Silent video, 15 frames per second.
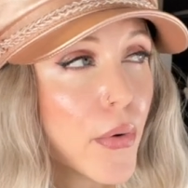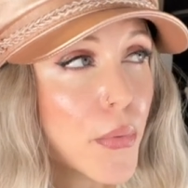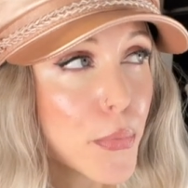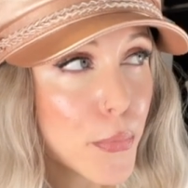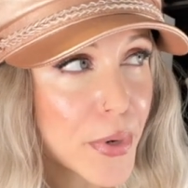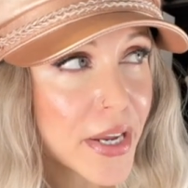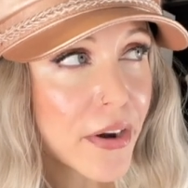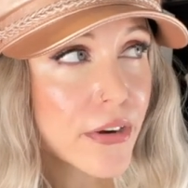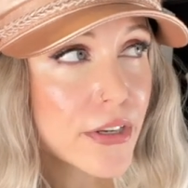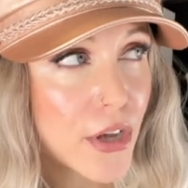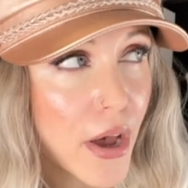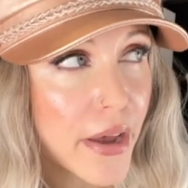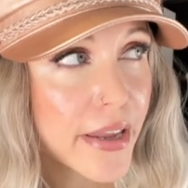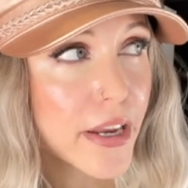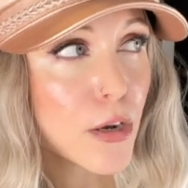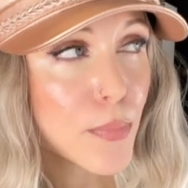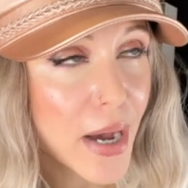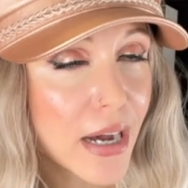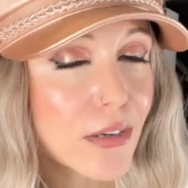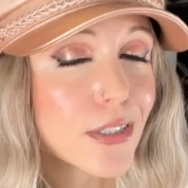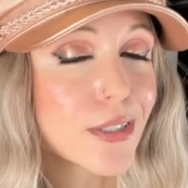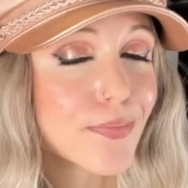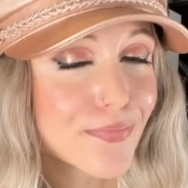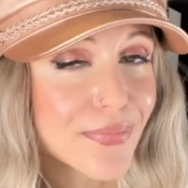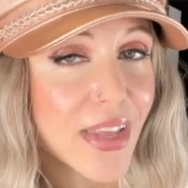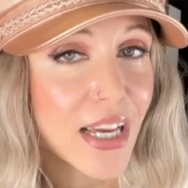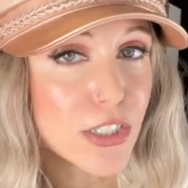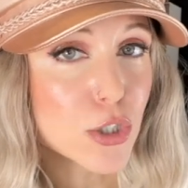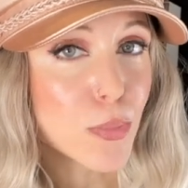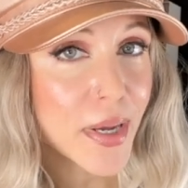We are talking about,
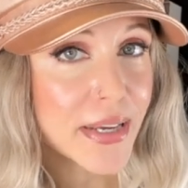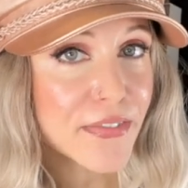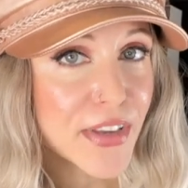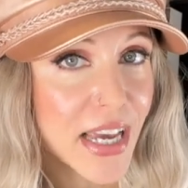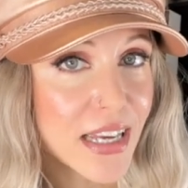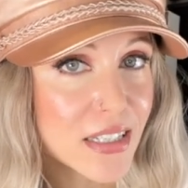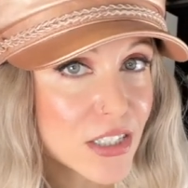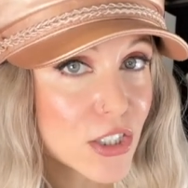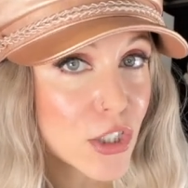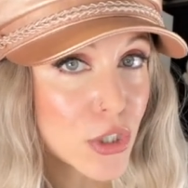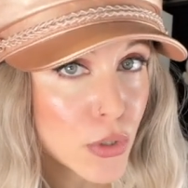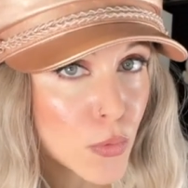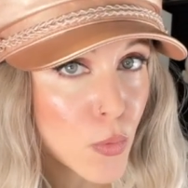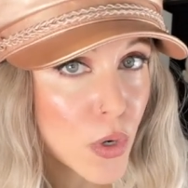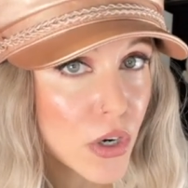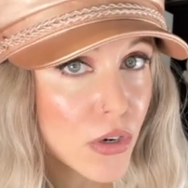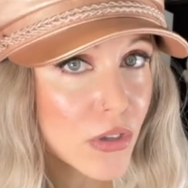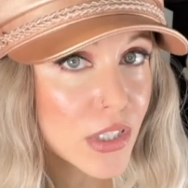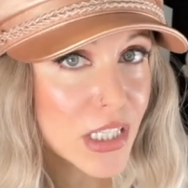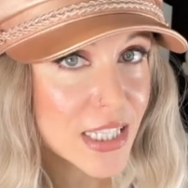as you may have guessed, two worlds